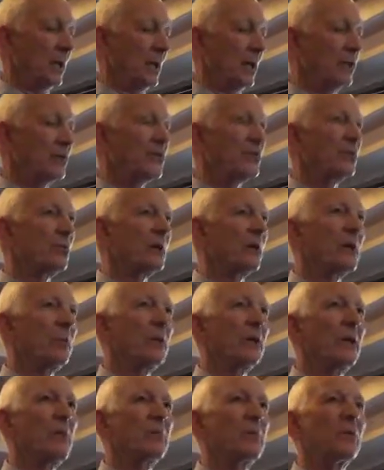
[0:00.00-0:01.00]
Those
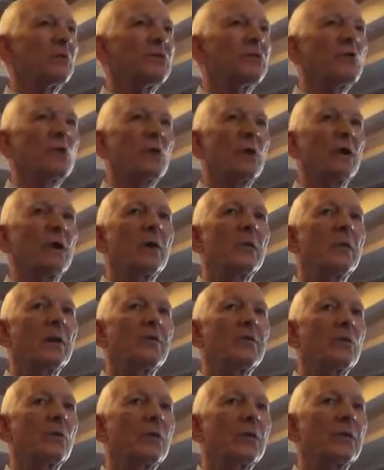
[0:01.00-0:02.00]
3 people swear
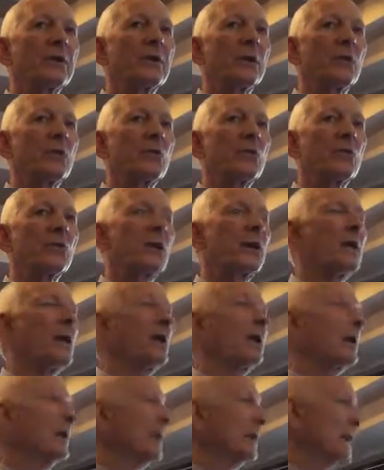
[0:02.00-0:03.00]
before the notary